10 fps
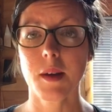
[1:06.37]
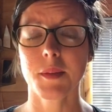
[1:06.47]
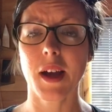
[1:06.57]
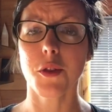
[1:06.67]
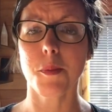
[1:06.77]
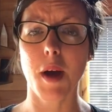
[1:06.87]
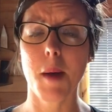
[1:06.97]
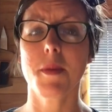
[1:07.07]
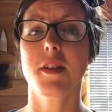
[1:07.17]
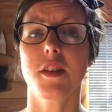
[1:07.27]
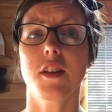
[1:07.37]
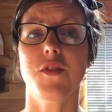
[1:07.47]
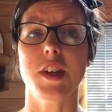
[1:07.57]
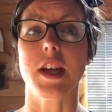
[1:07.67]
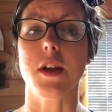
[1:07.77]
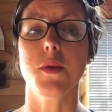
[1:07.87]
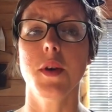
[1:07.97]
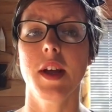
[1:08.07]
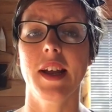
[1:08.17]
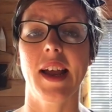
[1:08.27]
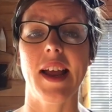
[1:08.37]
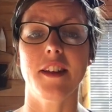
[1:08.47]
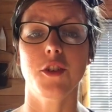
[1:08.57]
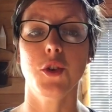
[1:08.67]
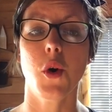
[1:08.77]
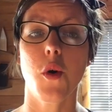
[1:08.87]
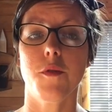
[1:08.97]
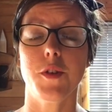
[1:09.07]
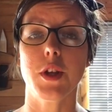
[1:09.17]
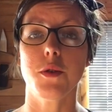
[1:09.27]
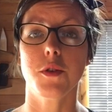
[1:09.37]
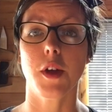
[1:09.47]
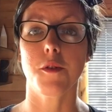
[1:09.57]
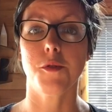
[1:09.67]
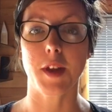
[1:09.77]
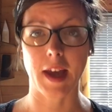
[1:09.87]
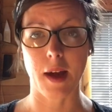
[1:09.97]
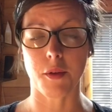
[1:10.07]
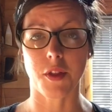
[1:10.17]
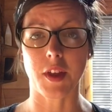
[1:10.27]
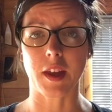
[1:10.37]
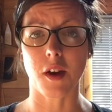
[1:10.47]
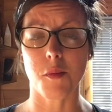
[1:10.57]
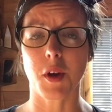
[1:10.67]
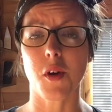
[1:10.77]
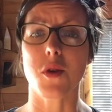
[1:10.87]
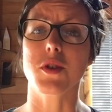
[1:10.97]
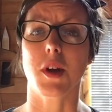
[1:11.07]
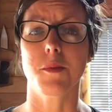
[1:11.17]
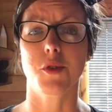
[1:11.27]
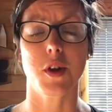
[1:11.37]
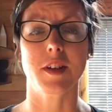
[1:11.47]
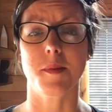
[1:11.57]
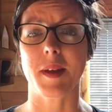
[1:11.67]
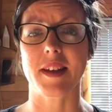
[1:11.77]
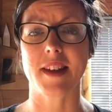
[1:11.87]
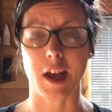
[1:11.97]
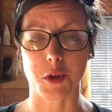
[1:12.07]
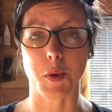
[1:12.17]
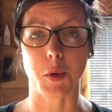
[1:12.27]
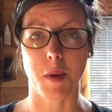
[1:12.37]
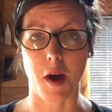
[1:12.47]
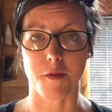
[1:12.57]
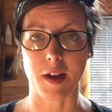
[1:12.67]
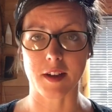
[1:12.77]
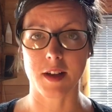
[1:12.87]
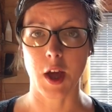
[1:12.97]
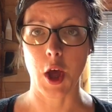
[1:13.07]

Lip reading: Now, the purpose of this video is not for you to freak out and think, oh my God, I'm trying to be textbook perfect.